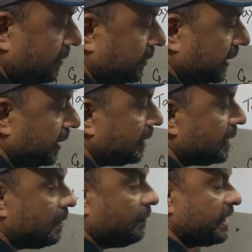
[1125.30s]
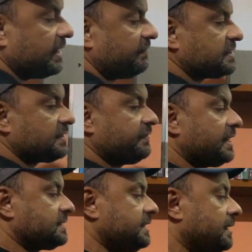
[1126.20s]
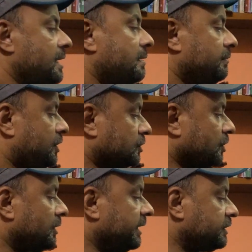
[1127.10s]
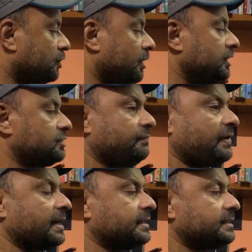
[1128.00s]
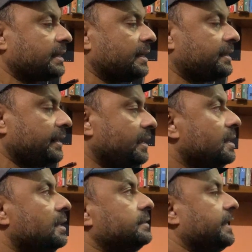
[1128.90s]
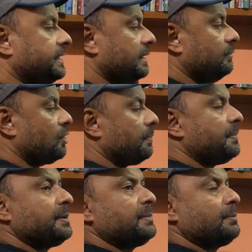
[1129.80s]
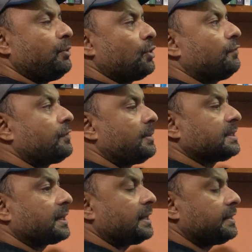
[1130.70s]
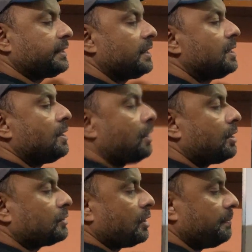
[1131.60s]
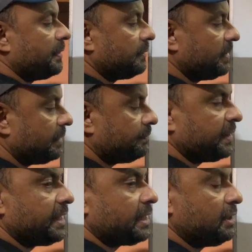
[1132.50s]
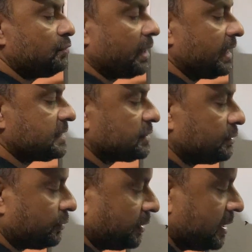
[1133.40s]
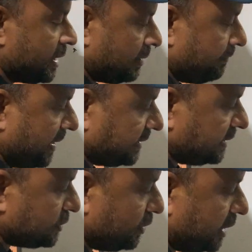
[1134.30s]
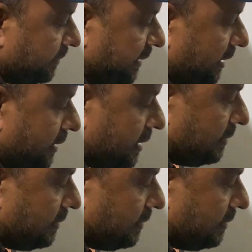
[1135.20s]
Okay, why deficit financing? Because already shortage of fund in the country. That time government may borrow from other country, or government may print new currency note. By this what happen?